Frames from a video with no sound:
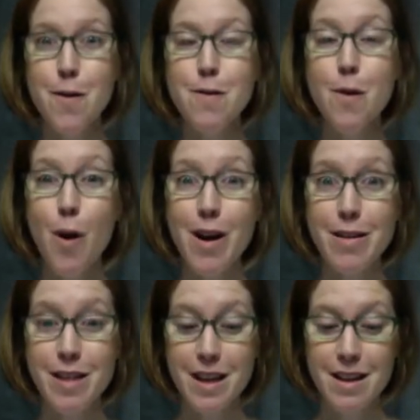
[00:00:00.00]

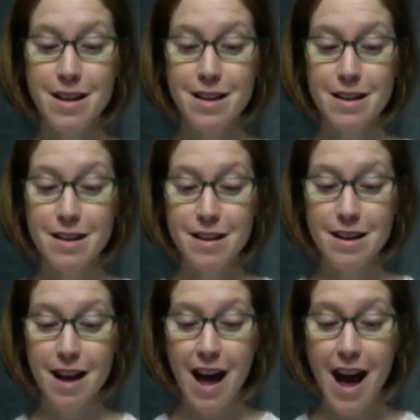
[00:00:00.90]
Fourth,
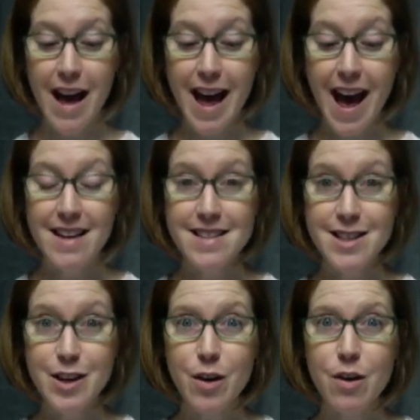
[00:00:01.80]
I
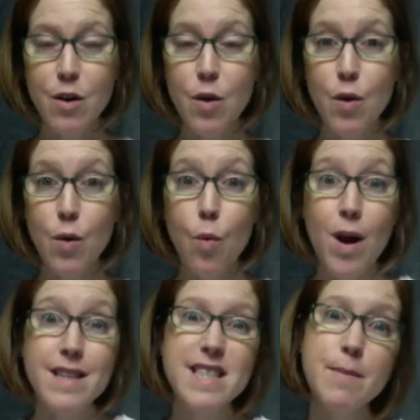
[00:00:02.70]
ask,
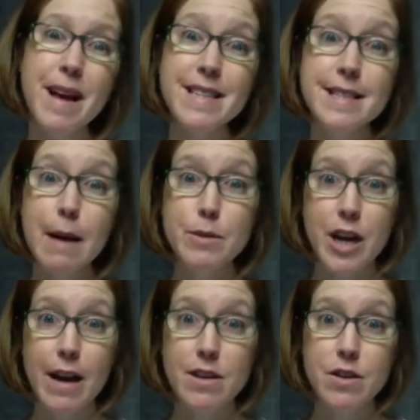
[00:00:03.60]
what is the main
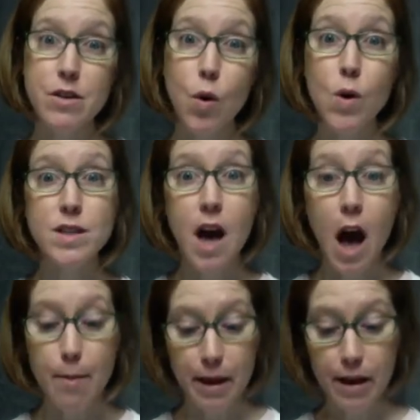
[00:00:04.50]
subject or
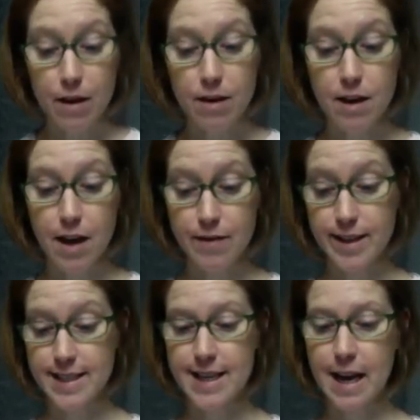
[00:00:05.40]
topic of
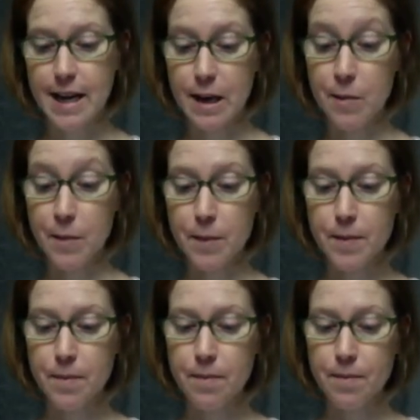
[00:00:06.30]
the study?
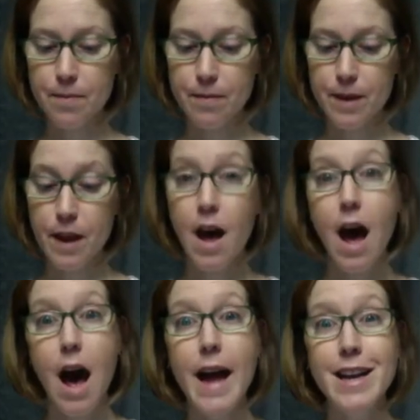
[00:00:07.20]

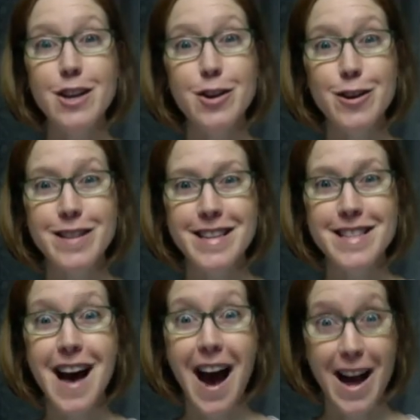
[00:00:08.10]
I can learn this
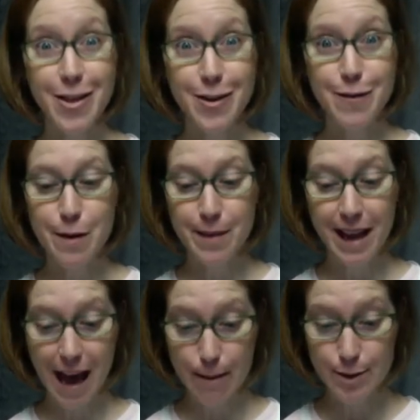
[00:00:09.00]
either from
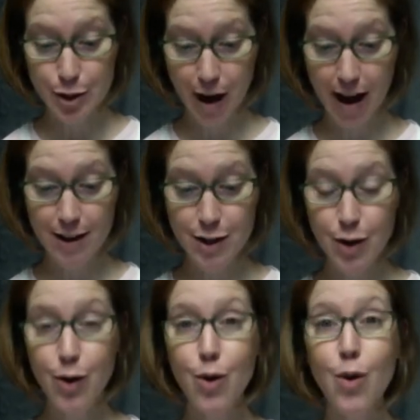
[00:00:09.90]
the abstract
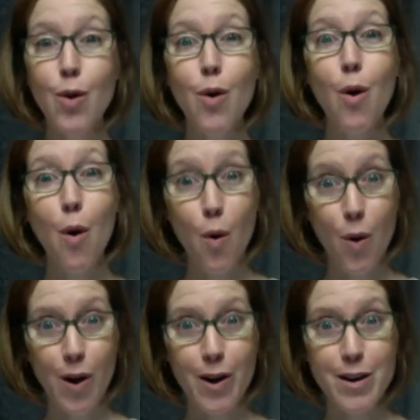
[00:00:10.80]

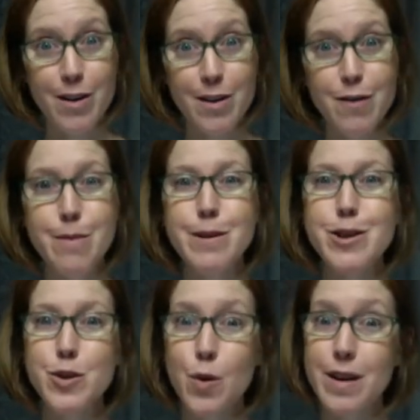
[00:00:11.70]
or from the
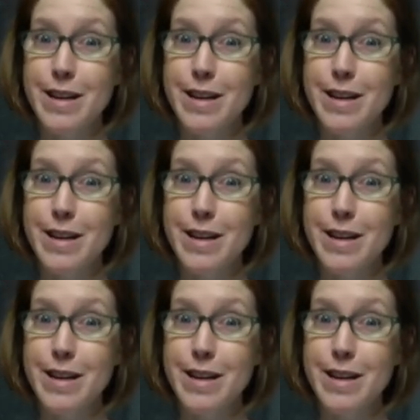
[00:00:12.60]
short